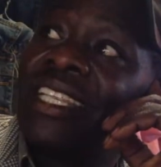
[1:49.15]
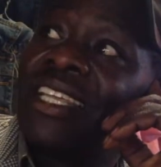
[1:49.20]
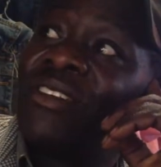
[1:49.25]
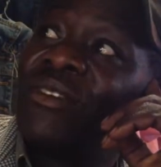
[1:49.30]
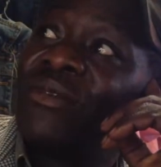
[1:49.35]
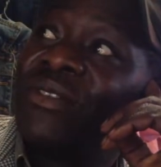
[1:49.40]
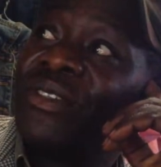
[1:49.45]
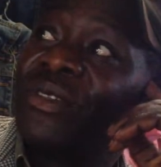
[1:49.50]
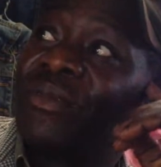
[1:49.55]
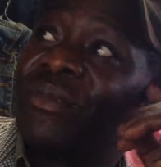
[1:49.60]
the
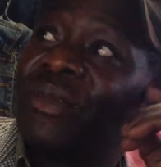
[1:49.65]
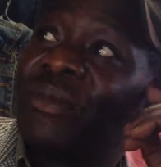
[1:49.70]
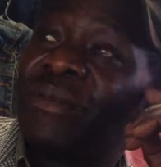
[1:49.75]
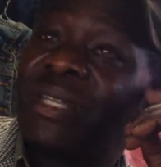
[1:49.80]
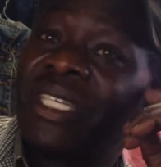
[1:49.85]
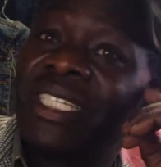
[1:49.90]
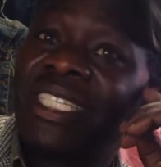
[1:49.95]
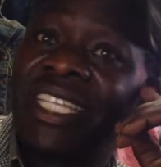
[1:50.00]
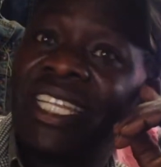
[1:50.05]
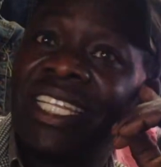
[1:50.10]
office of the
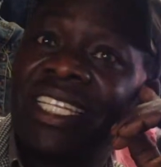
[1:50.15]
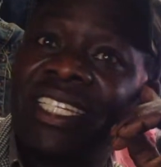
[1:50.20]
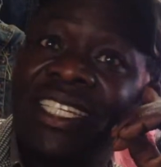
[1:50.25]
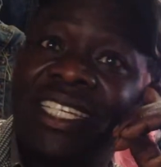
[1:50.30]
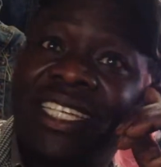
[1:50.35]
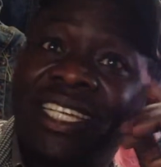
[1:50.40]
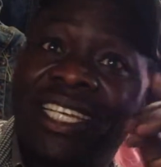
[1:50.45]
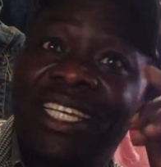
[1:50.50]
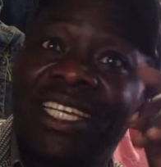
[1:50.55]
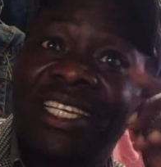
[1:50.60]
president.
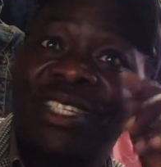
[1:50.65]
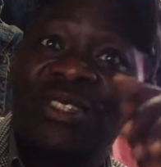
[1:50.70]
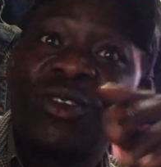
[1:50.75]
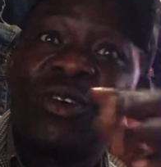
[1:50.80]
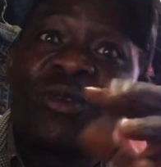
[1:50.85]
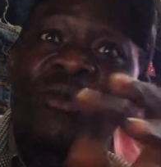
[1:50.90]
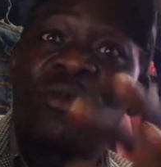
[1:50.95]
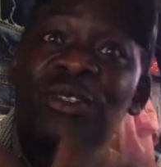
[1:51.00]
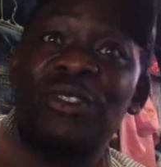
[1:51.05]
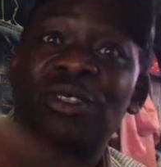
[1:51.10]

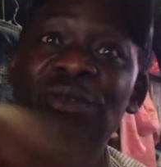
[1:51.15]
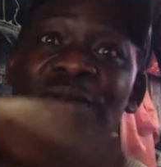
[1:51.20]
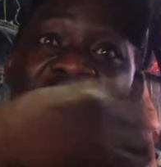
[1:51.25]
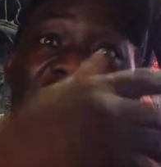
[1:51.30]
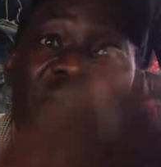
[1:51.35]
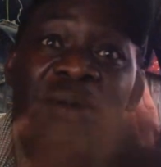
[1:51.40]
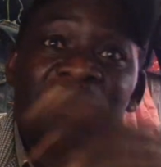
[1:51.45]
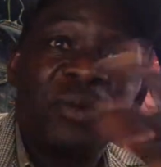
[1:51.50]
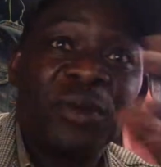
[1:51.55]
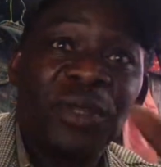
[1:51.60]
So most of the
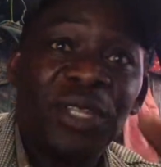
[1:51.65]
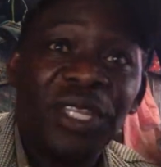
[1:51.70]
people